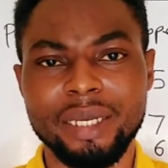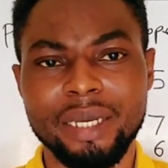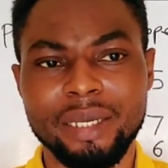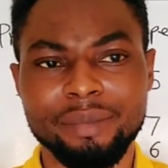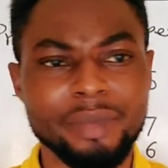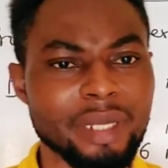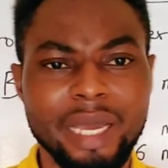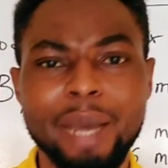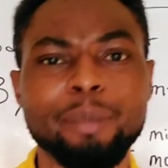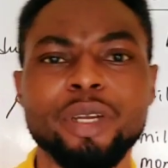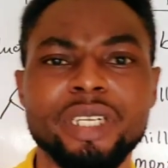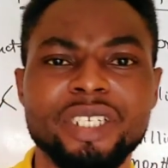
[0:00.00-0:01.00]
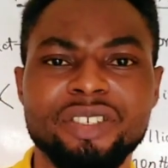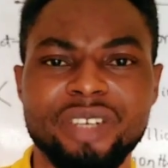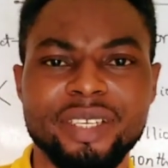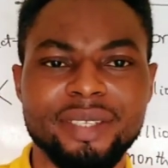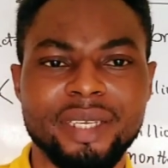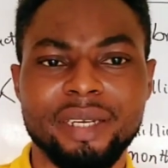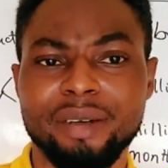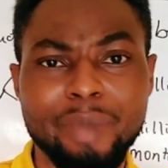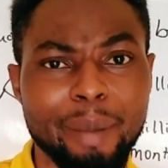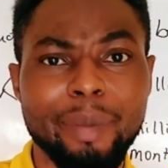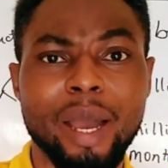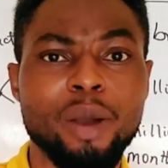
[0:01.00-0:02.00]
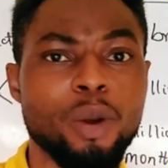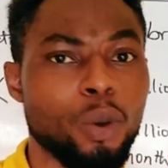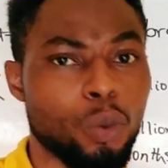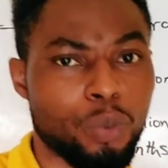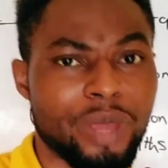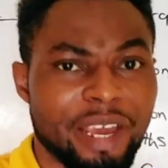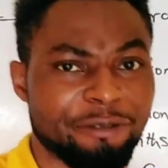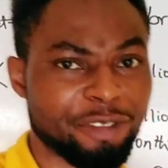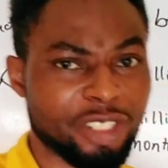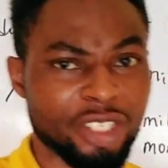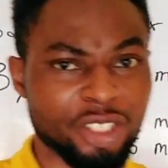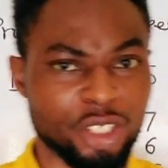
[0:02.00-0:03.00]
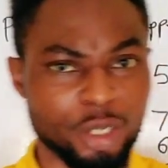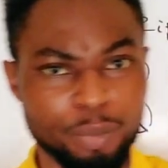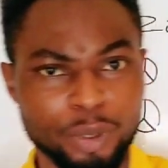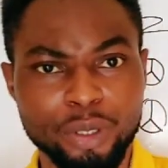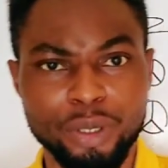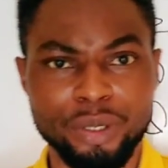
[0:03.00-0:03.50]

I'm not interested. Remember, we have changed the bonus,